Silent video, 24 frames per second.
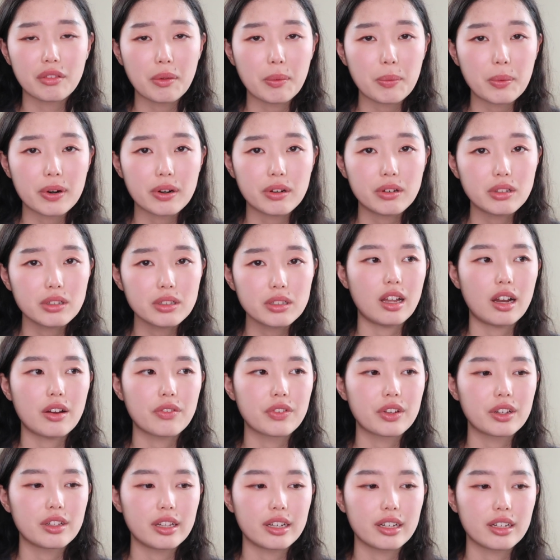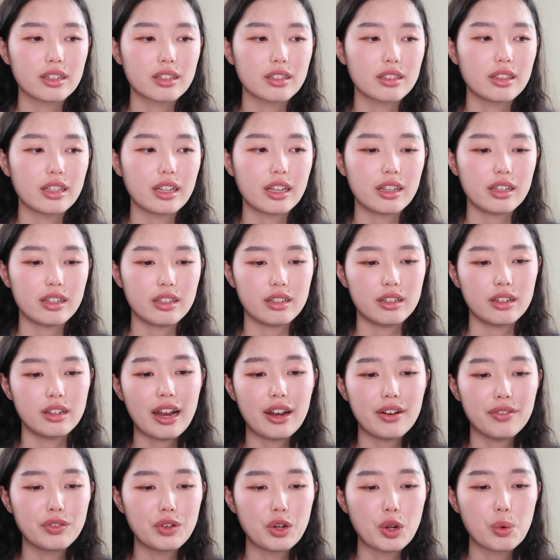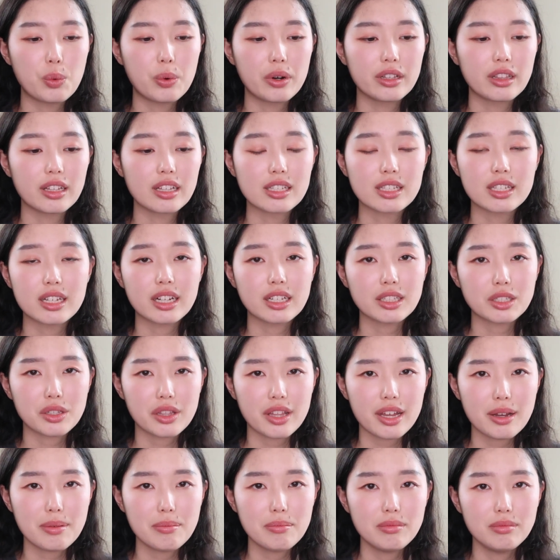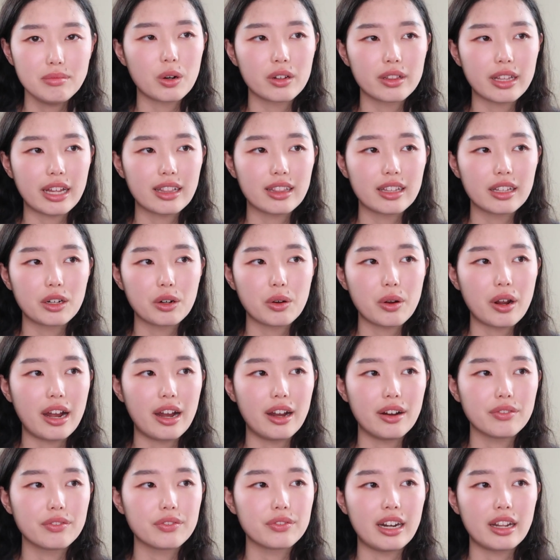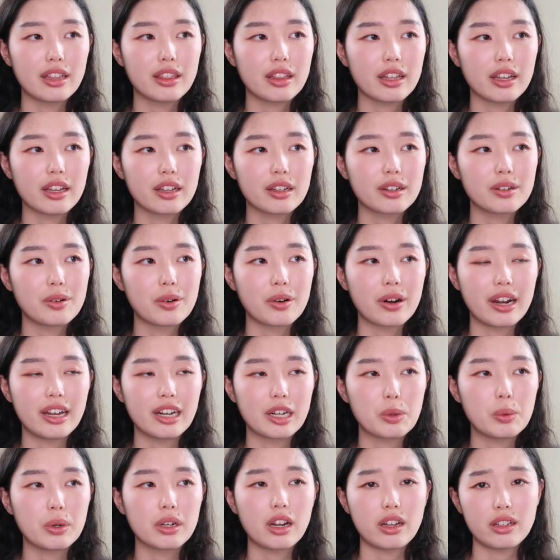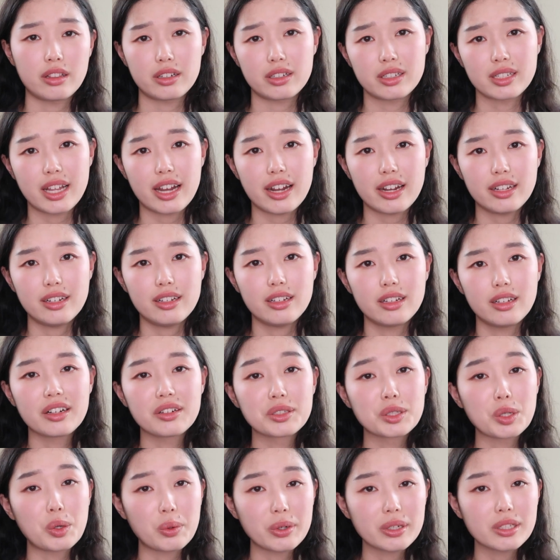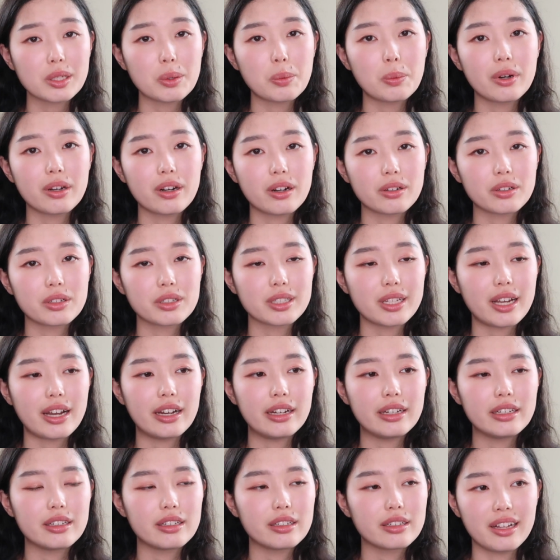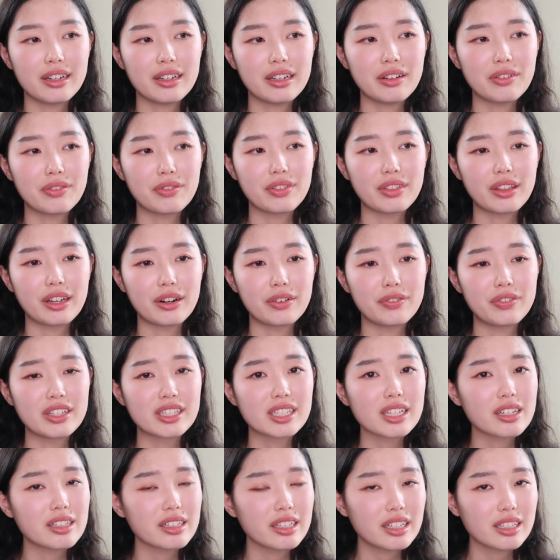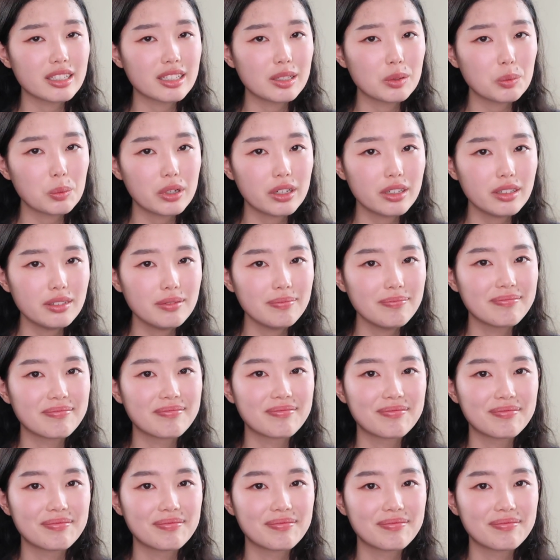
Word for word: of the world, not feel like they have no one listening to them or that they don't have anything or anyone on their side. There's always someone on your side, and if there physically isn't one,